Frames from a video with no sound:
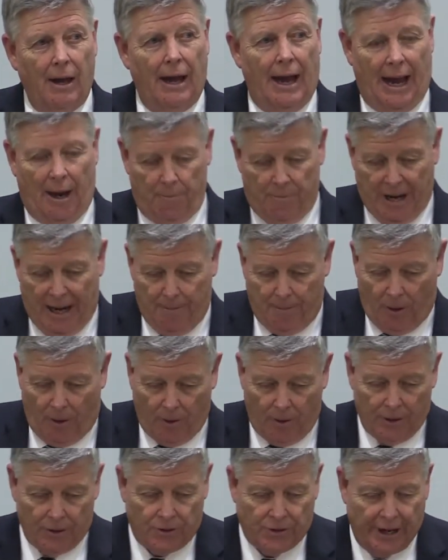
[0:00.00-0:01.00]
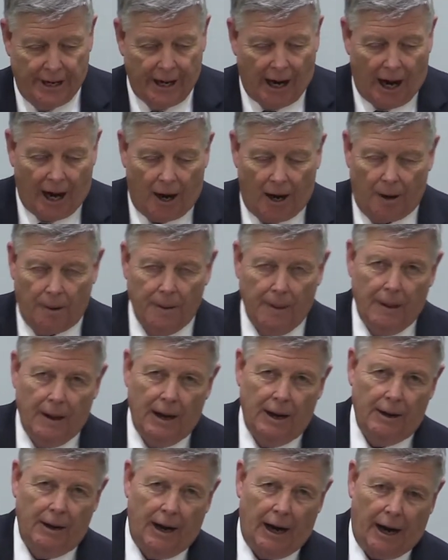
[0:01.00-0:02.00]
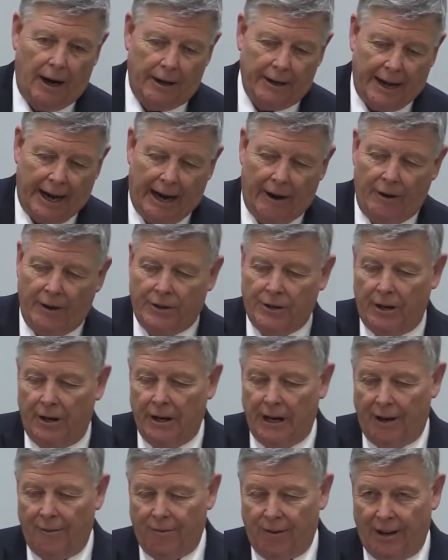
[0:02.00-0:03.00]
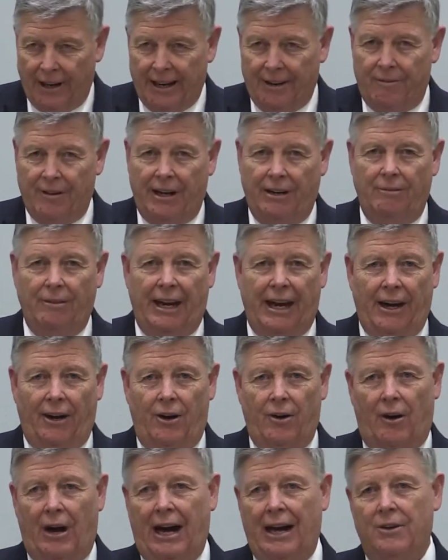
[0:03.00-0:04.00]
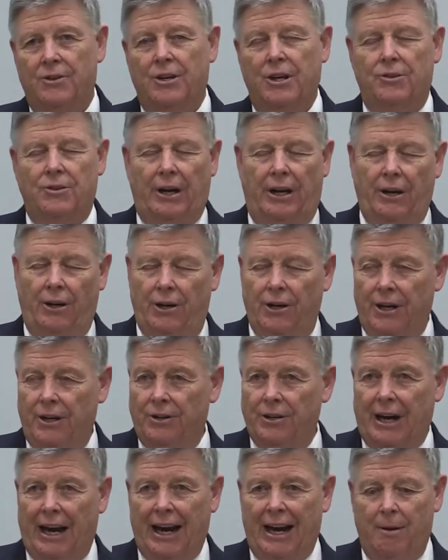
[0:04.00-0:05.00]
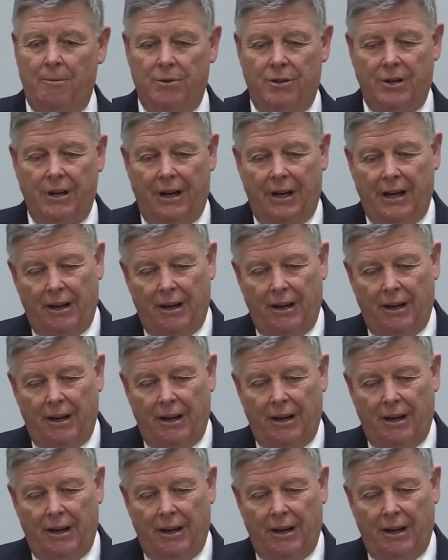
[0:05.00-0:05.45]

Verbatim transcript: And people see our, our character of living in crisis, in good times,